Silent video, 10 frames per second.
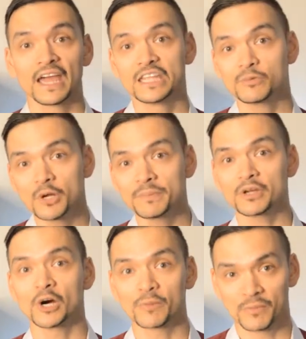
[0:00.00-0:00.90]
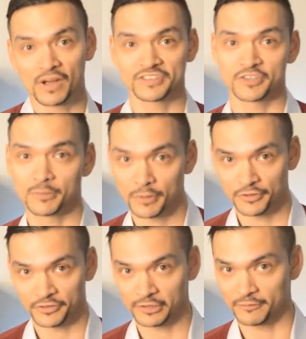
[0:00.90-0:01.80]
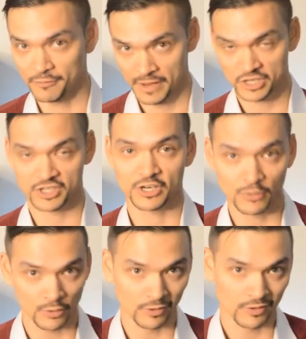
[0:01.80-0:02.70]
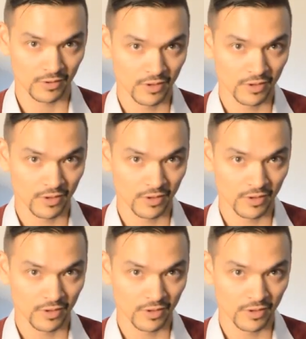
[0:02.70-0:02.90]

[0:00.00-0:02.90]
and you won't be compromising your personal information at all.